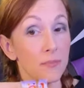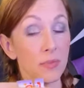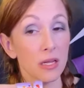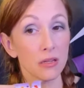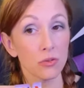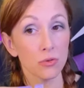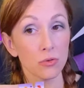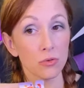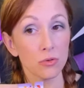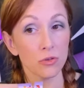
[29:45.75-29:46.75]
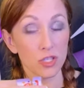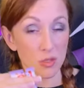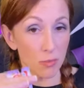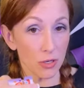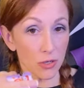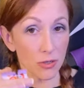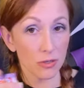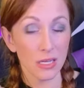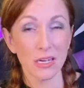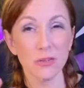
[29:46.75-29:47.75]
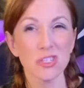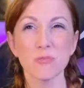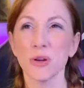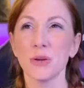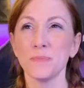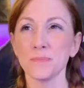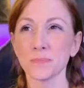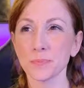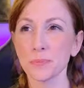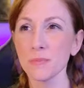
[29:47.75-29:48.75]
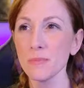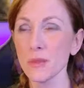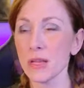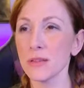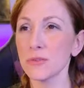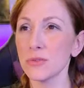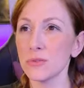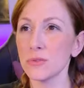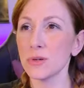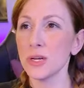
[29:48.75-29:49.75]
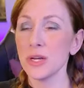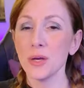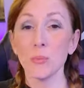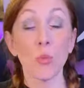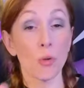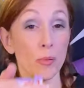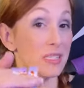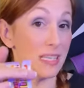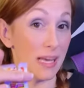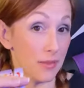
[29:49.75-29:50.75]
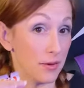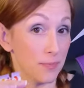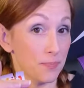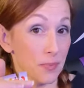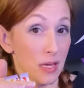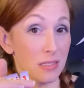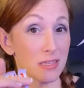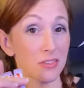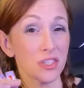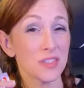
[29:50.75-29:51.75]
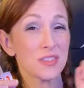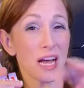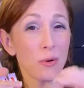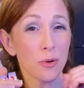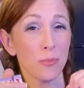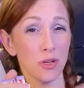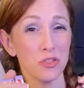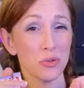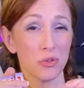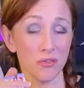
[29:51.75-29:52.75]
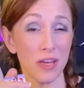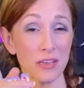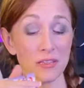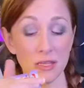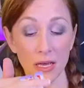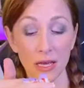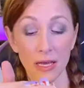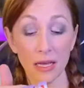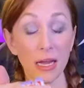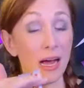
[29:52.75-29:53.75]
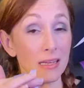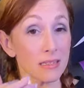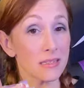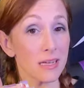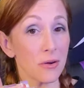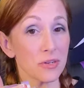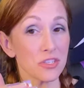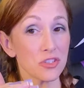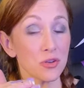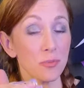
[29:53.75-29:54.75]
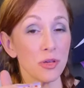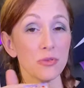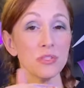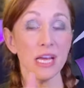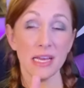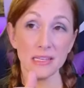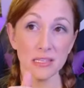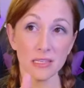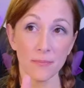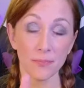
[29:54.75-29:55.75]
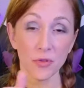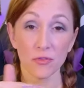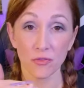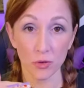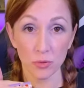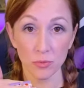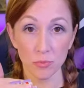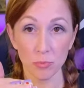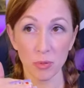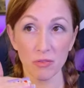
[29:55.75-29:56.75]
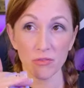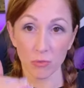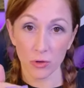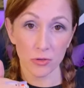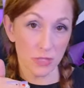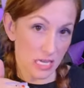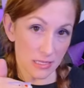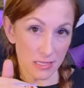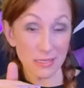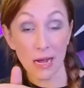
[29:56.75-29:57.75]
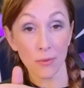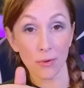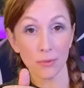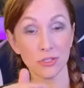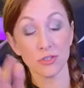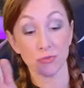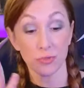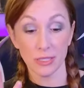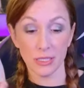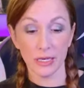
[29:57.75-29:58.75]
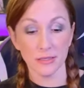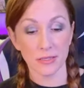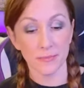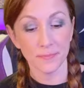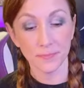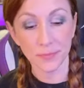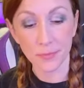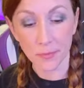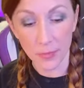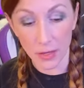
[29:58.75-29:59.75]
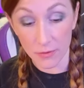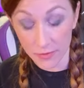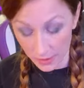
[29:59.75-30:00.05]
a little crisper, not crisper, a little more put together. It's not just sour punch you in the face. It has the sourness to it, but you taste the fruit before you taste the sour, which is really nice. very